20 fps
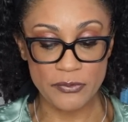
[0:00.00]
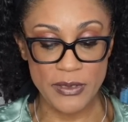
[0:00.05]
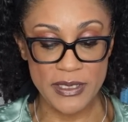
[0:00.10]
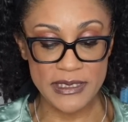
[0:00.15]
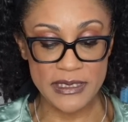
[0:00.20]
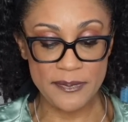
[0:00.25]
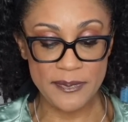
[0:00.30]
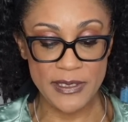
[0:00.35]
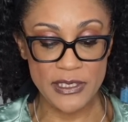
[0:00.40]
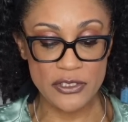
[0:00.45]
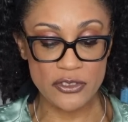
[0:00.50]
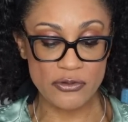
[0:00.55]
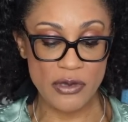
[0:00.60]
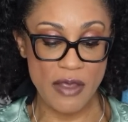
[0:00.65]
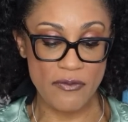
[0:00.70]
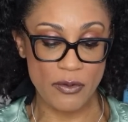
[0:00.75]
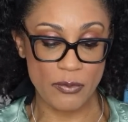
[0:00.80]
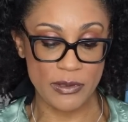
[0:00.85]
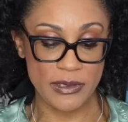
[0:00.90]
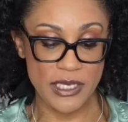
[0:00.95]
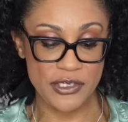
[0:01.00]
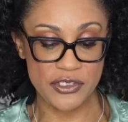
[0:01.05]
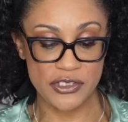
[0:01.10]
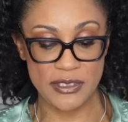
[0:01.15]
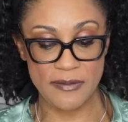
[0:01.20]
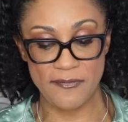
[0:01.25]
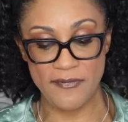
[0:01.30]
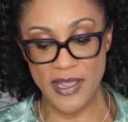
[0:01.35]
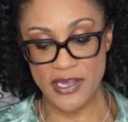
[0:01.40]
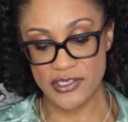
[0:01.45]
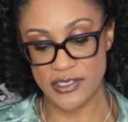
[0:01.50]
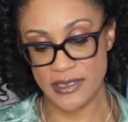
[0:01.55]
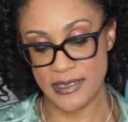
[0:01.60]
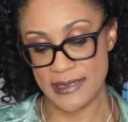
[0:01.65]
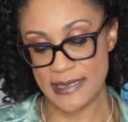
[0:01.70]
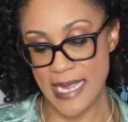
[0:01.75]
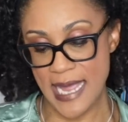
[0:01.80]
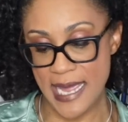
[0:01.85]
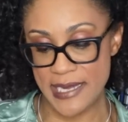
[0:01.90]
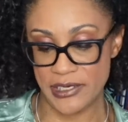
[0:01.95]
recipes, travel, relationship, fashion,
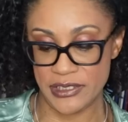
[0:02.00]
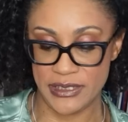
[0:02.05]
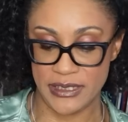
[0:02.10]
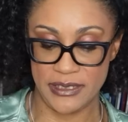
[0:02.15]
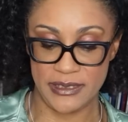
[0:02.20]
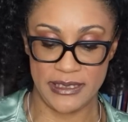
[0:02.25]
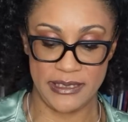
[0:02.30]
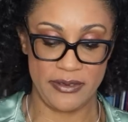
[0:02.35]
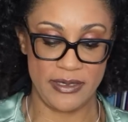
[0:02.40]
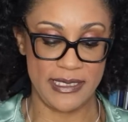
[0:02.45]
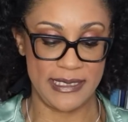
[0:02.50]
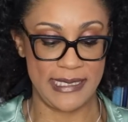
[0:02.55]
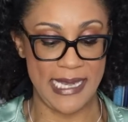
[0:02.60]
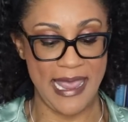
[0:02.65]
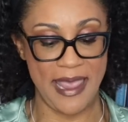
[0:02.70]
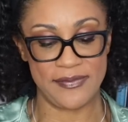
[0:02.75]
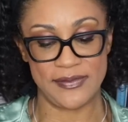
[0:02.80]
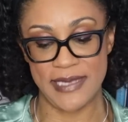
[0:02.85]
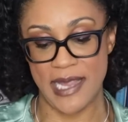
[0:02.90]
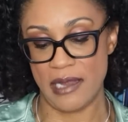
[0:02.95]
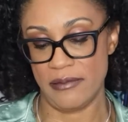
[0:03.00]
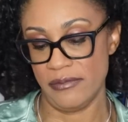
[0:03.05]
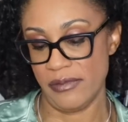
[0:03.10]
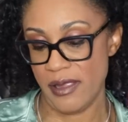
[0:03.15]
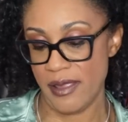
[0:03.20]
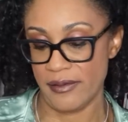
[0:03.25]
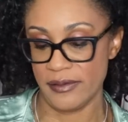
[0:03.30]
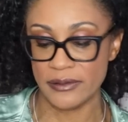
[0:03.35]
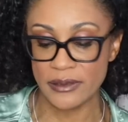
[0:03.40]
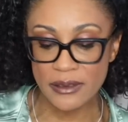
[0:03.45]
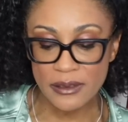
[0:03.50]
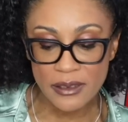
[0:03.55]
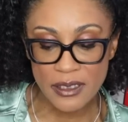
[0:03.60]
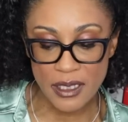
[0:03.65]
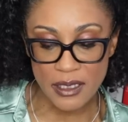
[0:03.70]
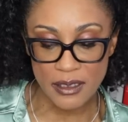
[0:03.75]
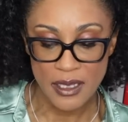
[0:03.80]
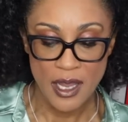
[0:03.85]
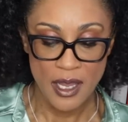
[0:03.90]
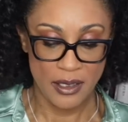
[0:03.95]
design, interior,
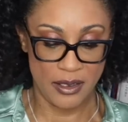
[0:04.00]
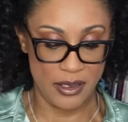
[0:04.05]
lifestyle,